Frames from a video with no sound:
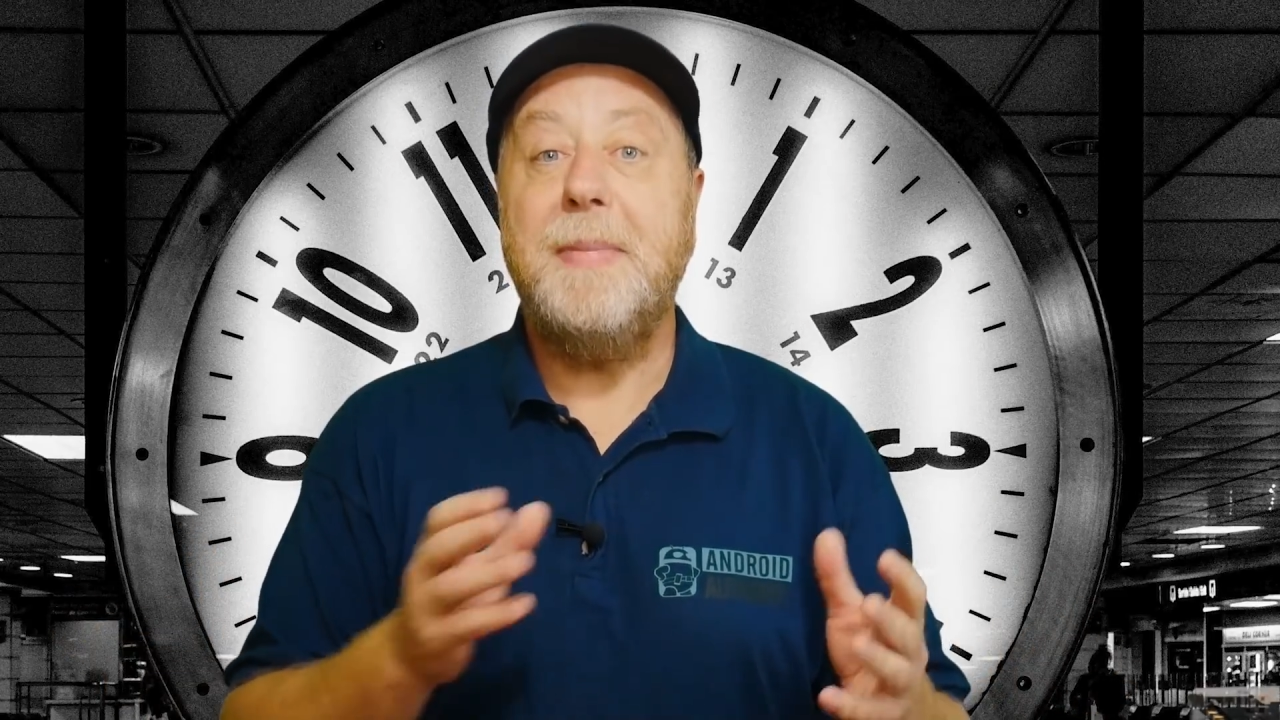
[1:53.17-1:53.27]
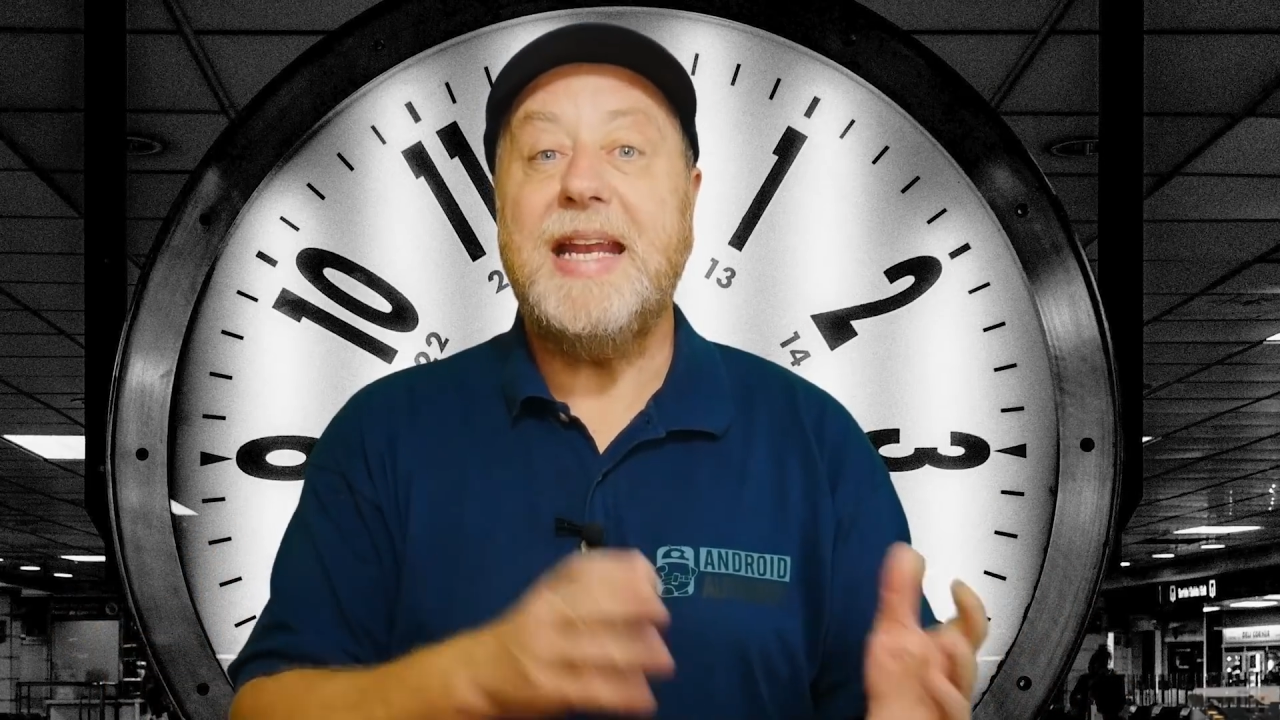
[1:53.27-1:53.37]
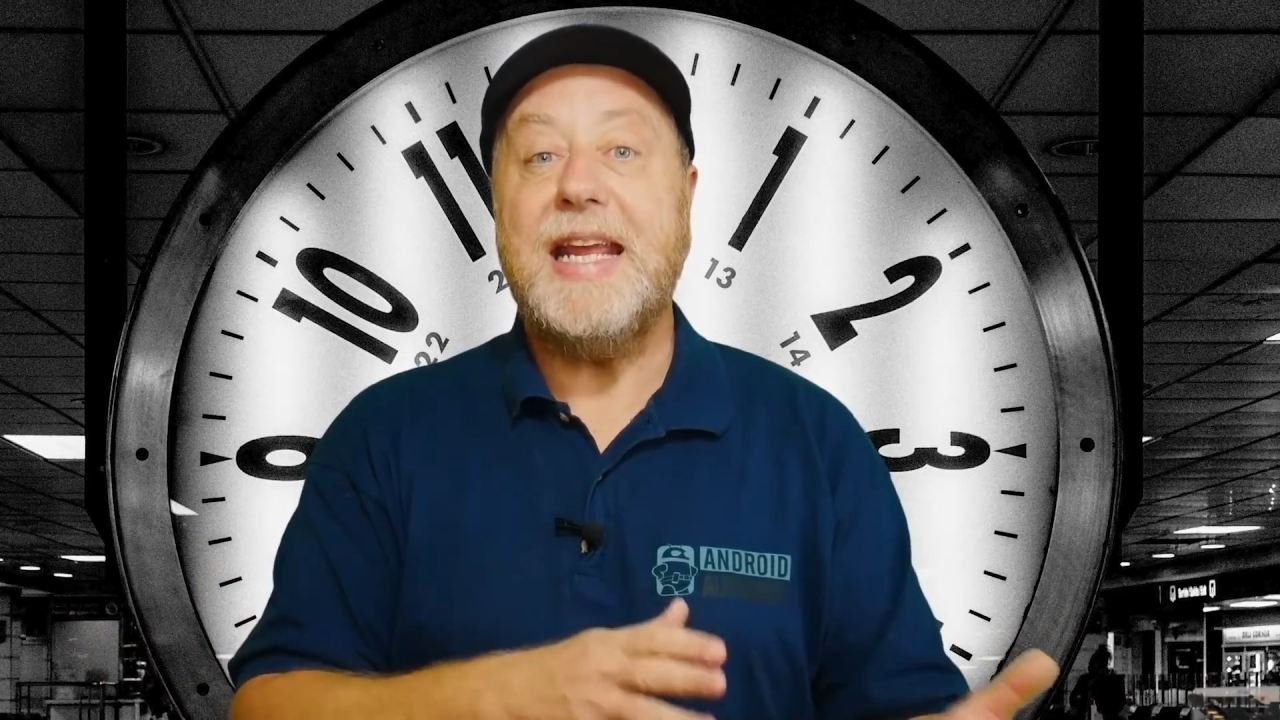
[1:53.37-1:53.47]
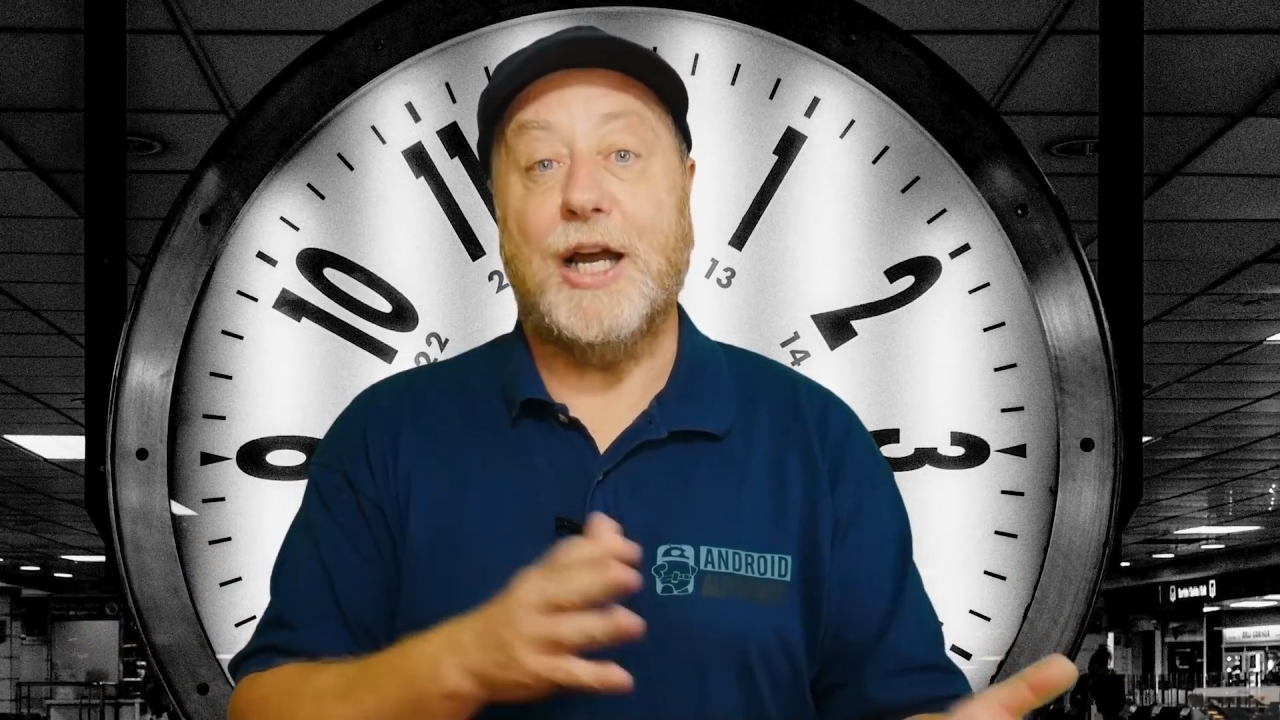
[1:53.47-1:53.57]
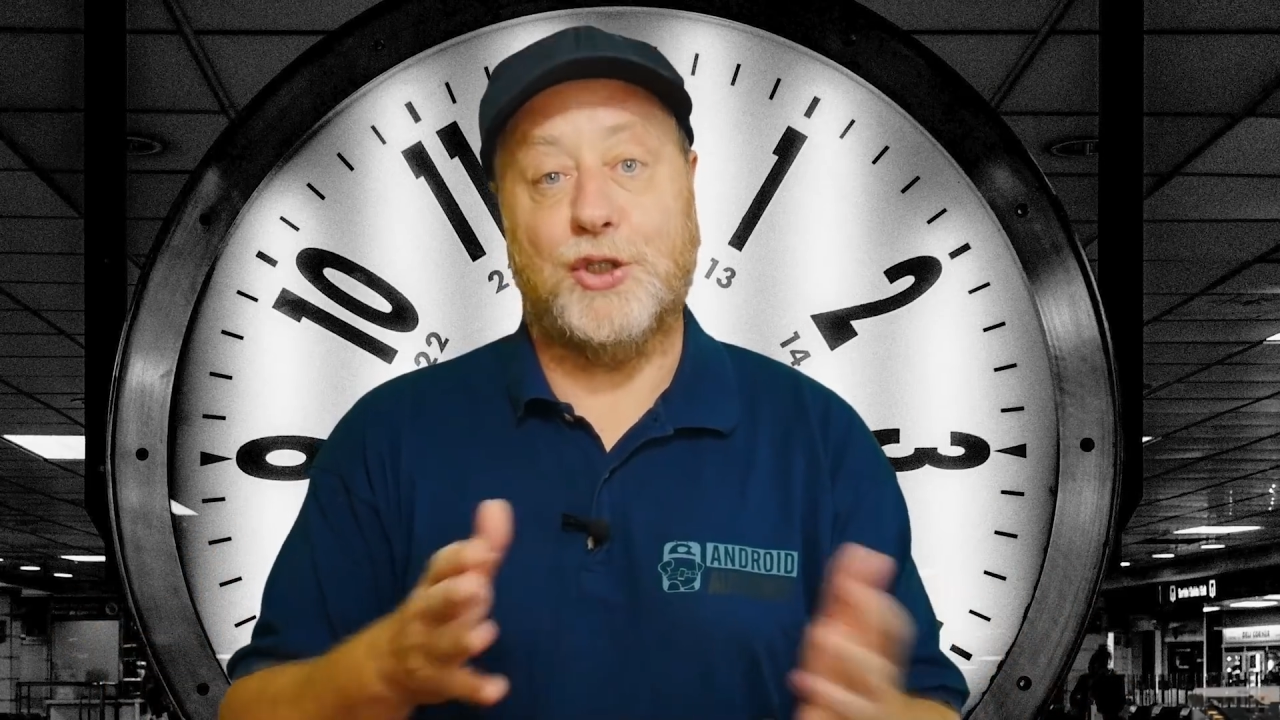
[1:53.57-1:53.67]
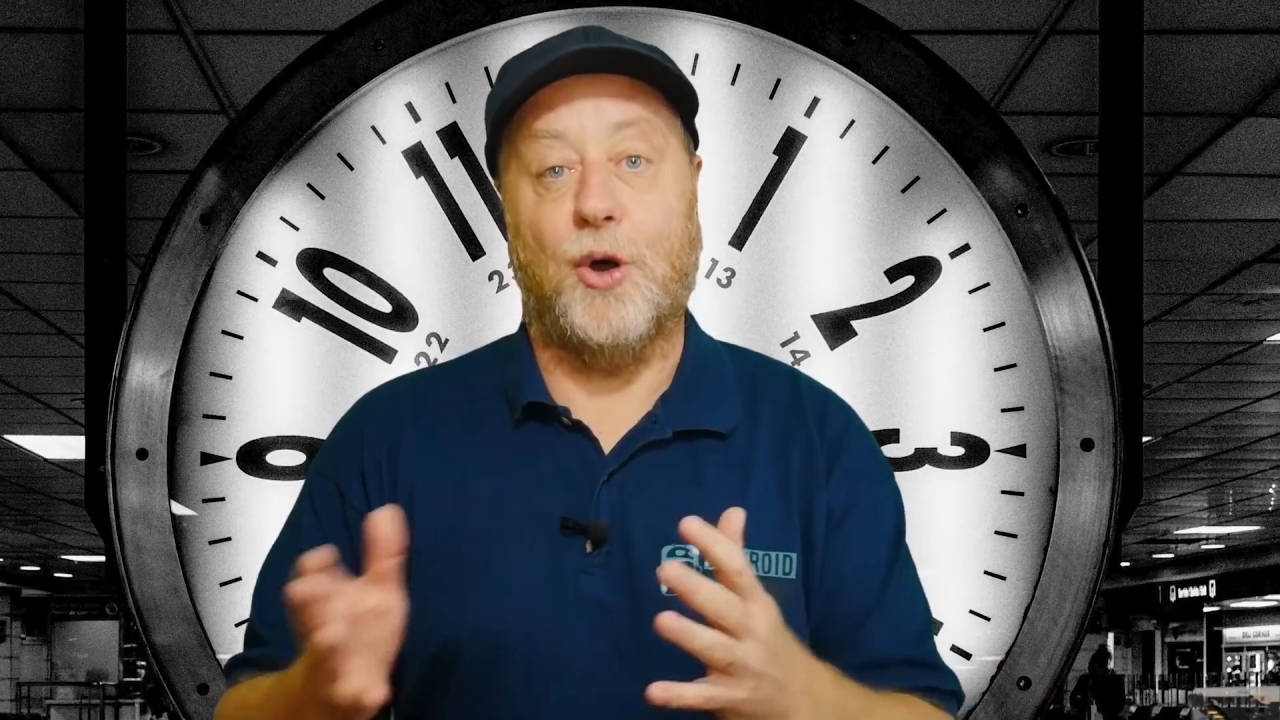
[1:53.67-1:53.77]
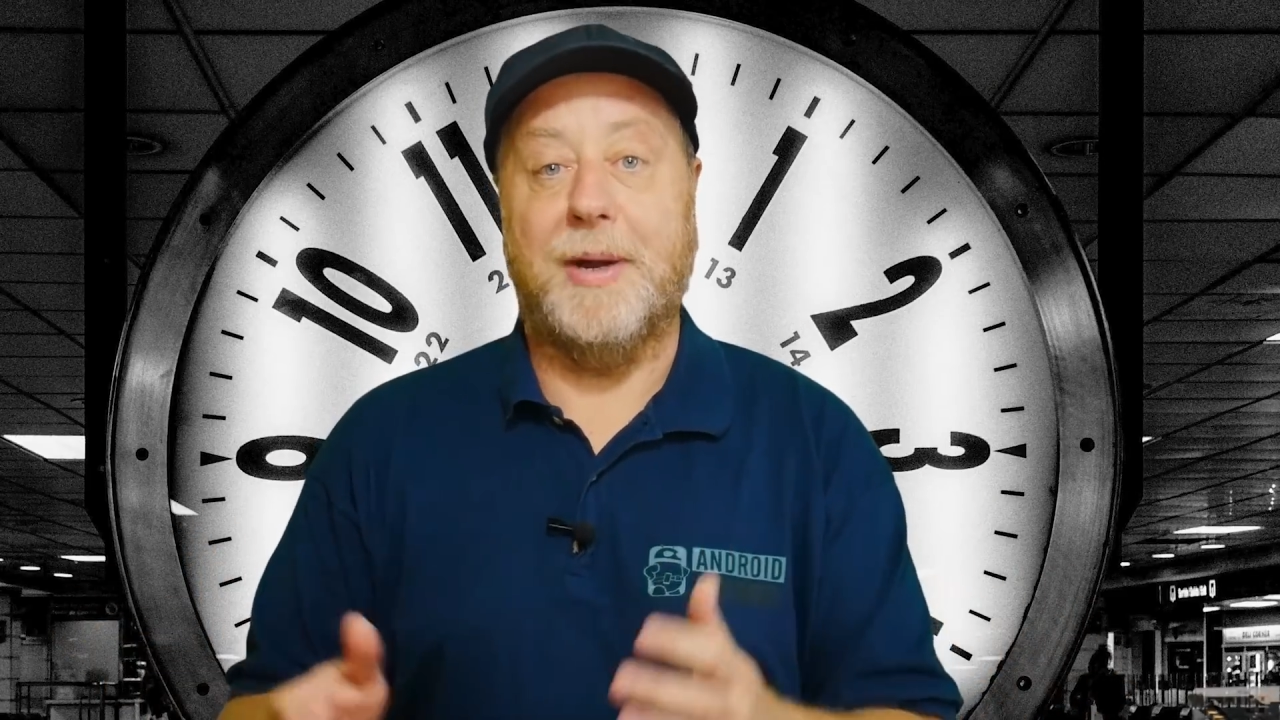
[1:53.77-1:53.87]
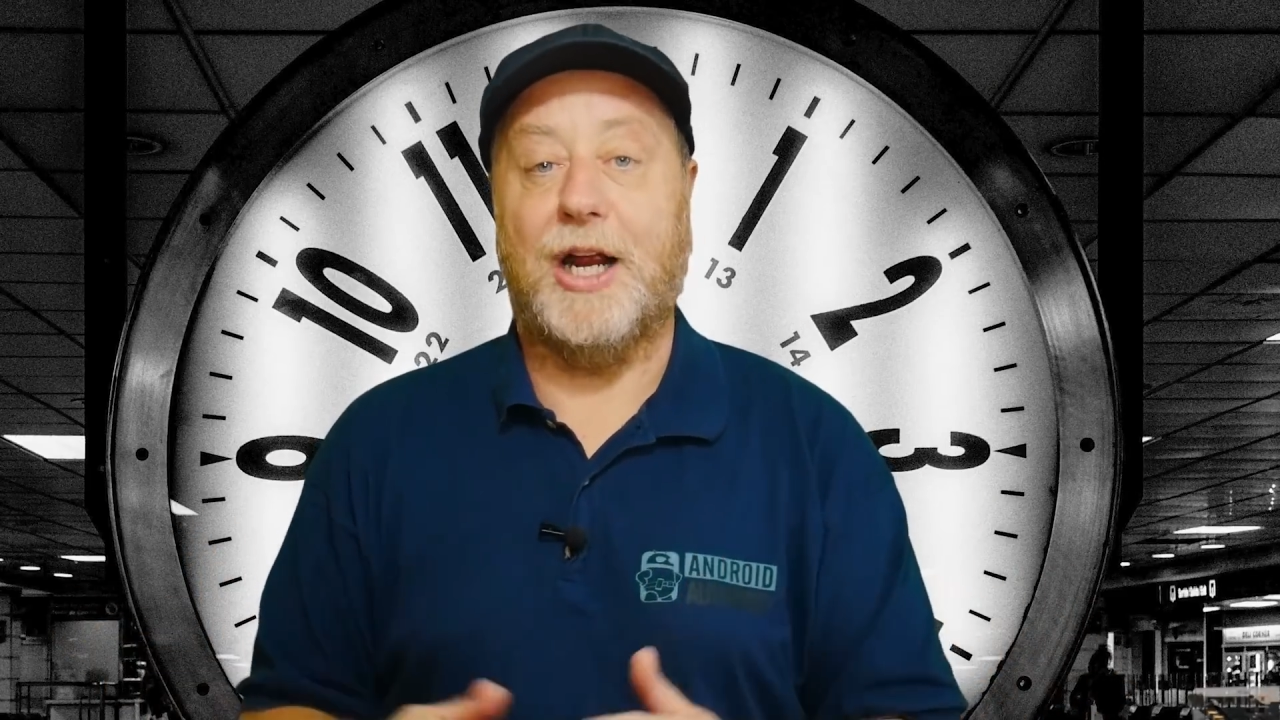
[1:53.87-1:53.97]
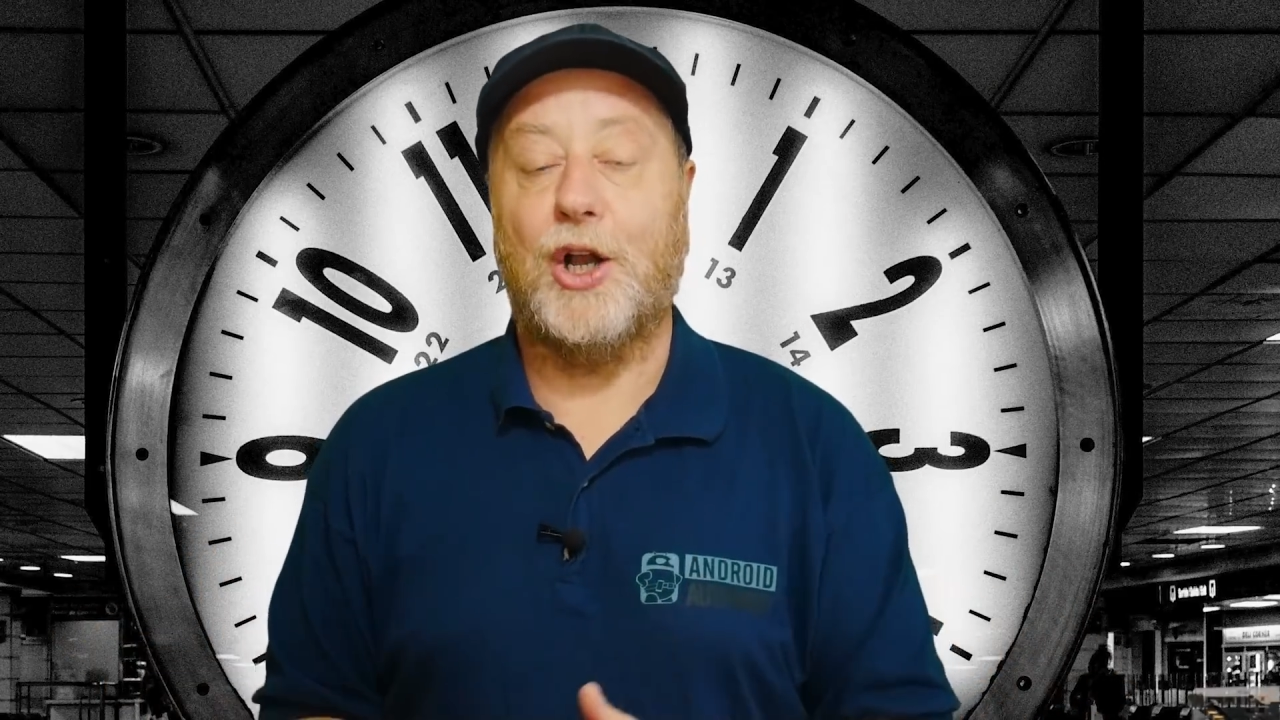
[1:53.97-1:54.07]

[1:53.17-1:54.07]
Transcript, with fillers: mini atomic